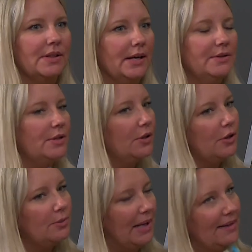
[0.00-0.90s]
a lot
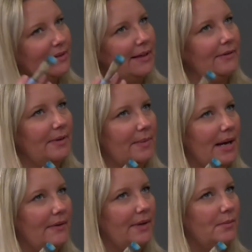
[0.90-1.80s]
darker paints, like if I'm
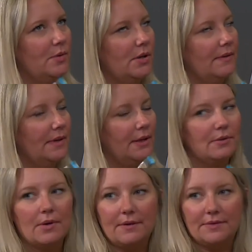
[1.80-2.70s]
having more of like
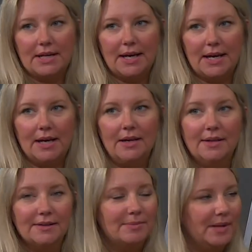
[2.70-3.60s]
a rough day.
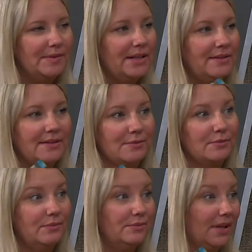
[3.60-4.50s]
Sometimes I use a,
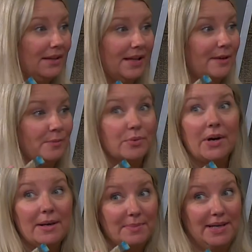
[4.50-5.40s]
a lot of
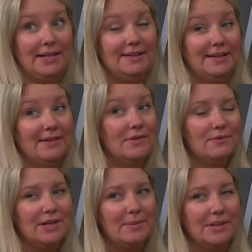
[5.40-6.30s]
bright paints,
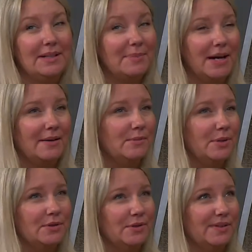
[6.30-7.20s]
even when I'm in a bad
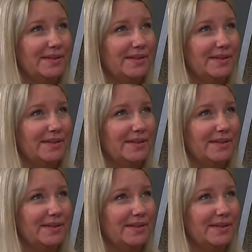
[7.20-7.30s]
mood or